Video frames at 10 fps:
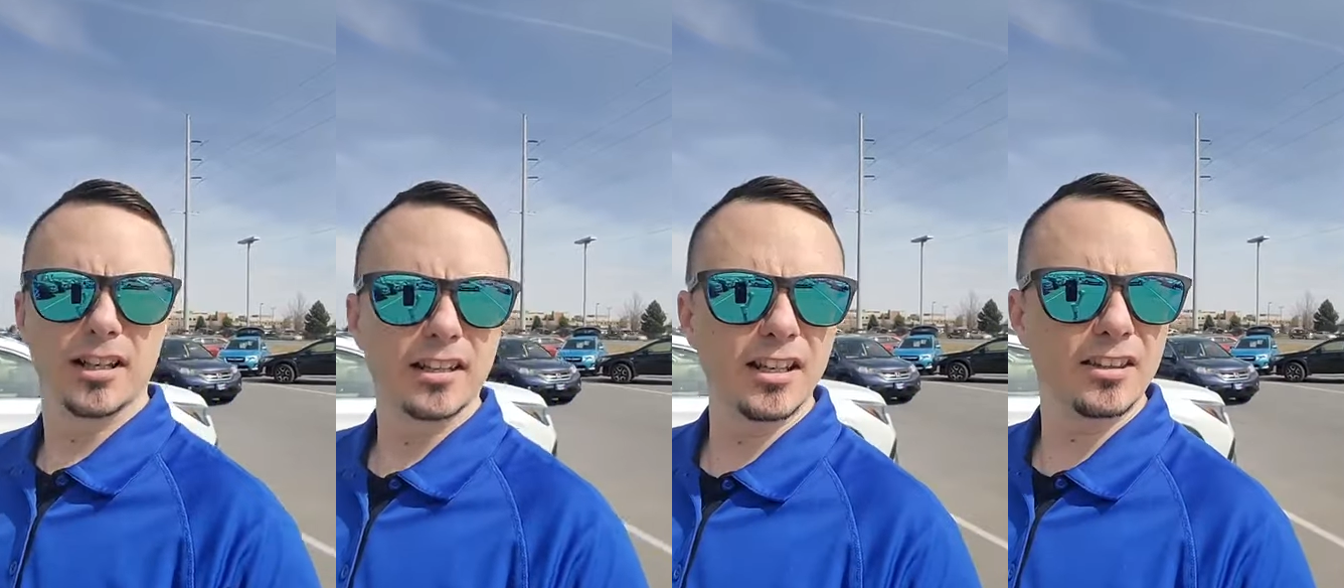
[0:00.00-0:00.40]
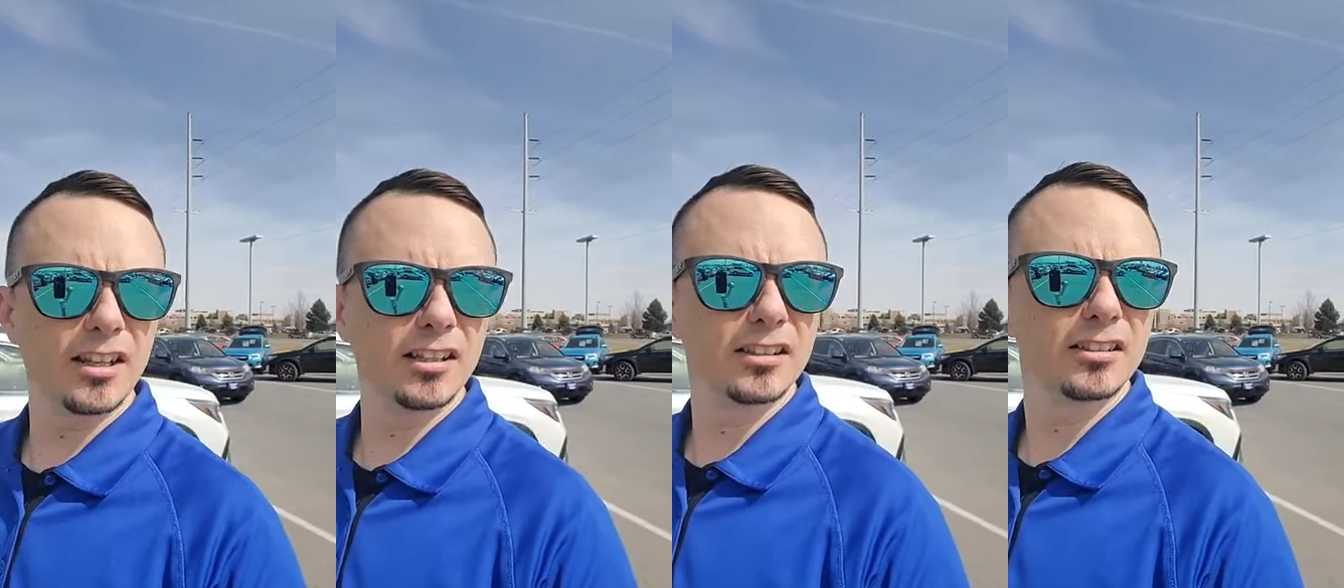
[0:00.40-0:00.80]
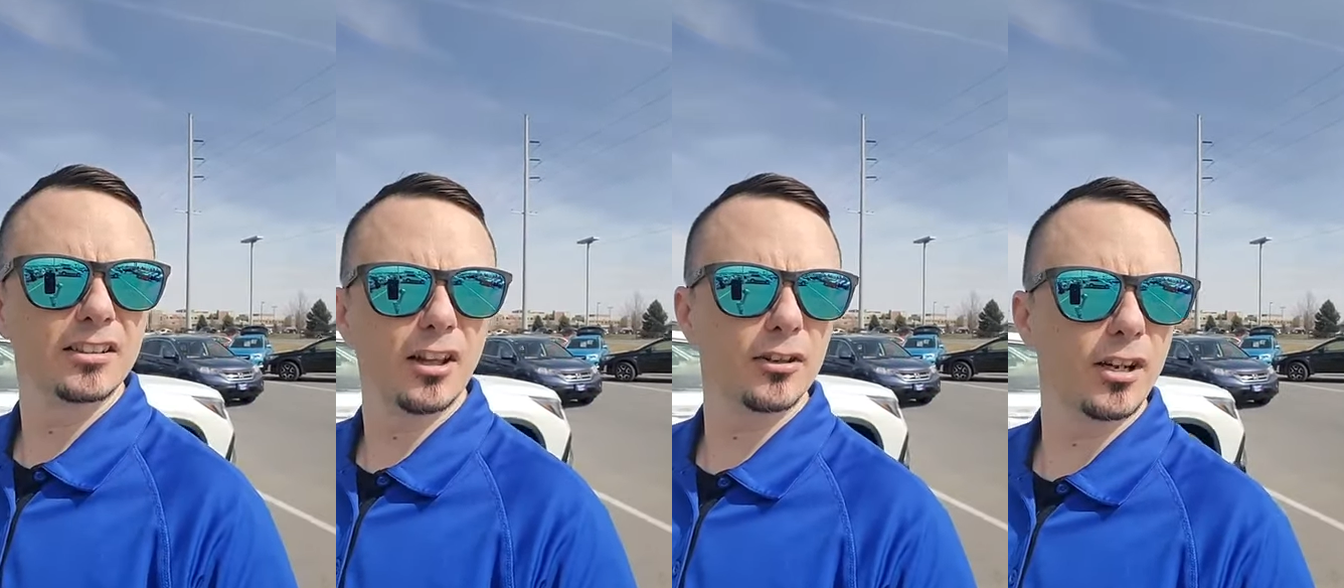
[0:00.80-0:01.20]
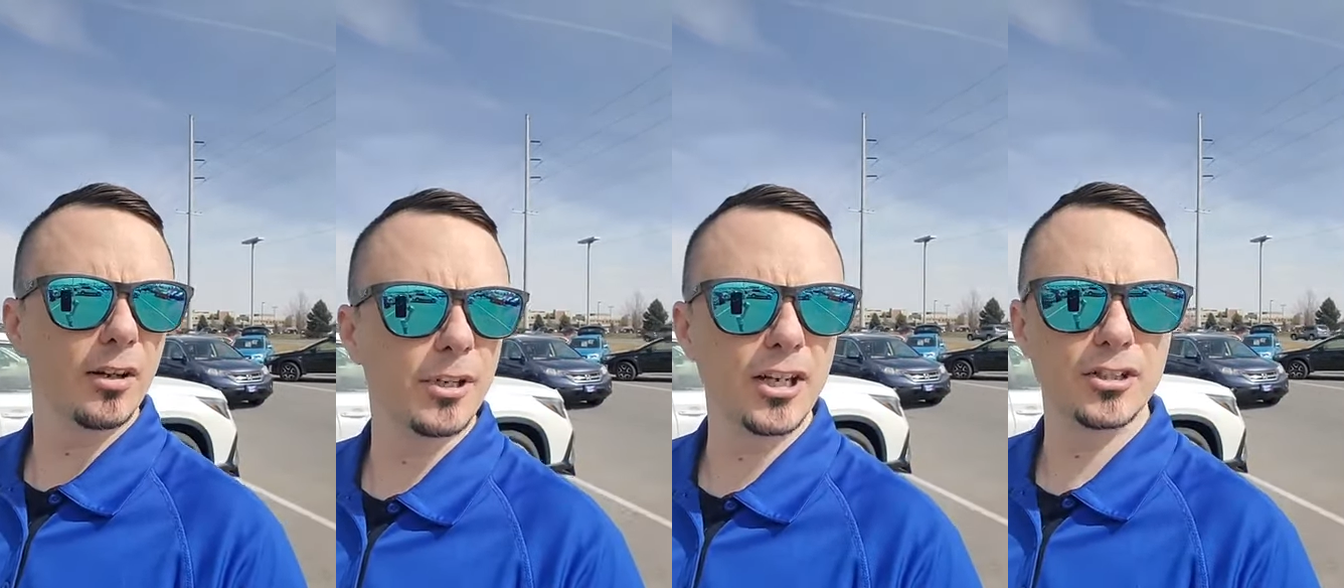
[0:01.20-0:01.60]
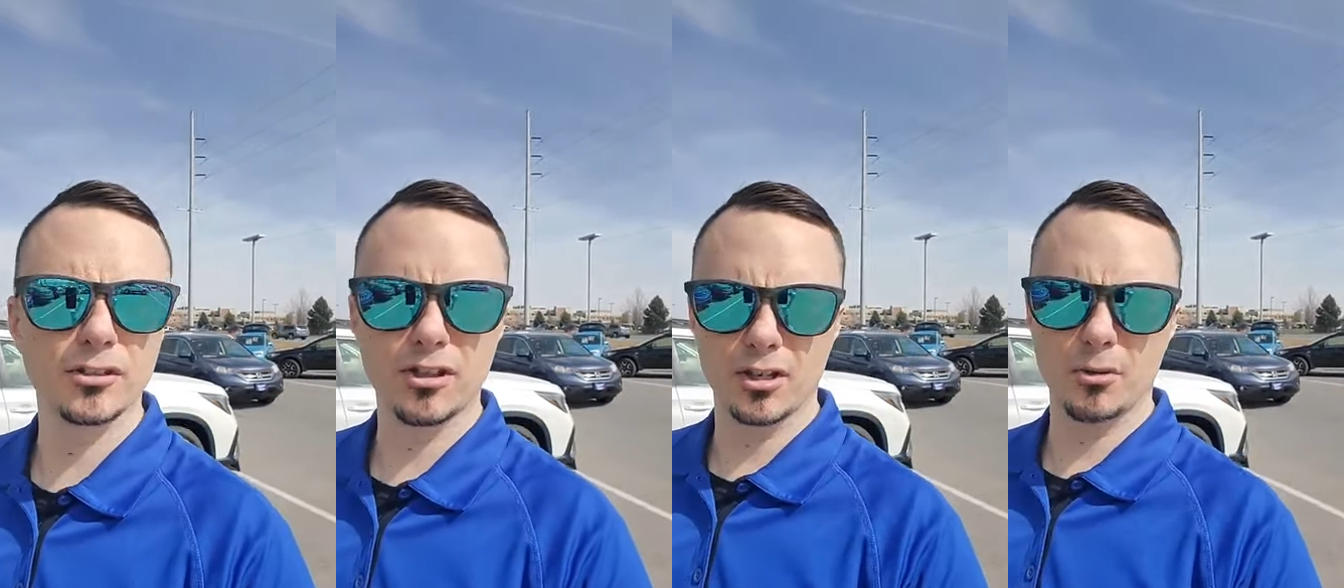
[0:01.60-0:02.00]
get the color
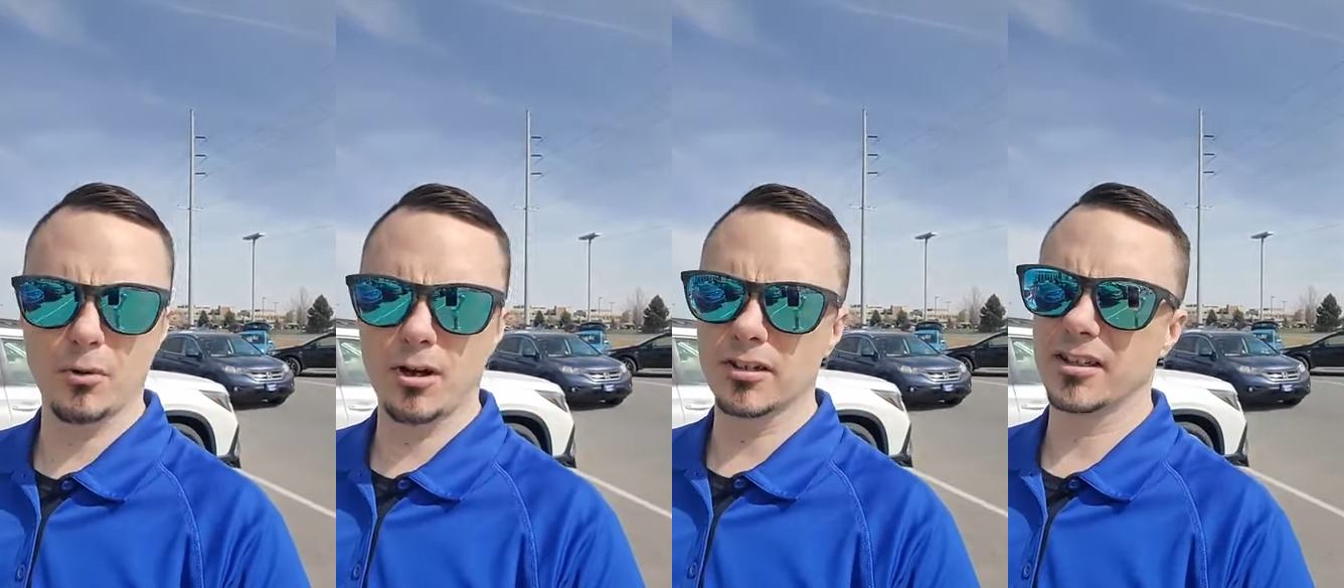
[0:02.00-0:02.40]
combinations that you want,